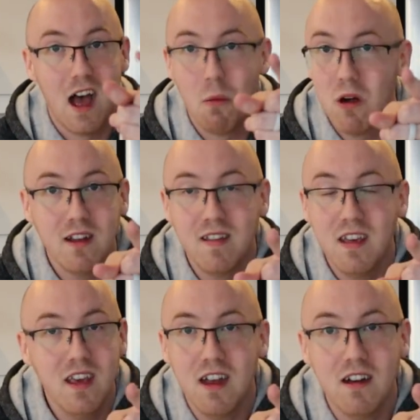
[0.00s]
I want to
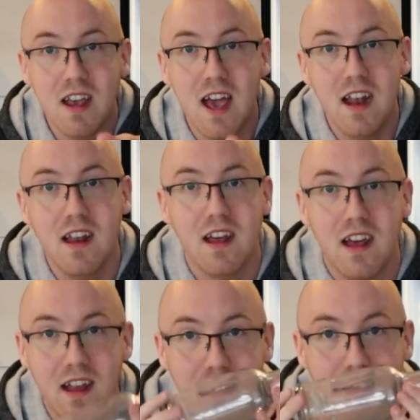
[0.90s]
see you here again
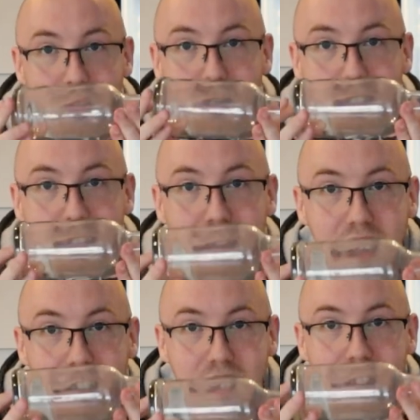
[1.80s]
so you can
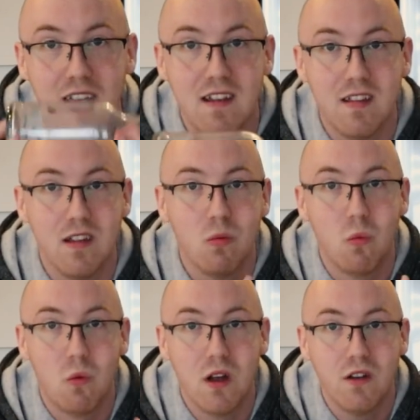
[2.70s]
see us taste these
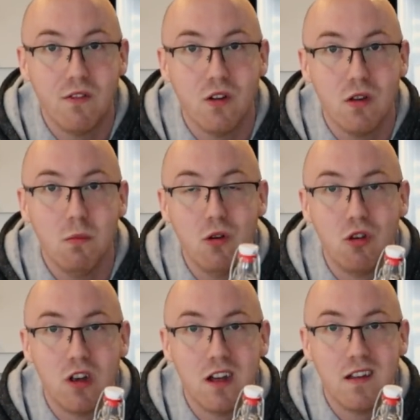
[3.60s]
wonderful
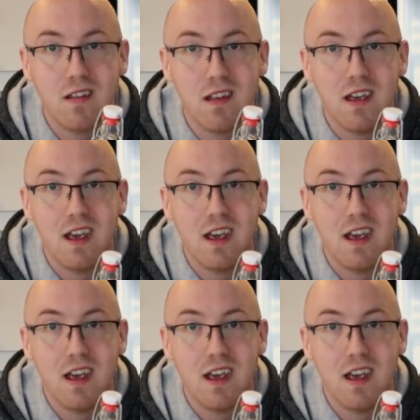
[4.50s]
kombuchas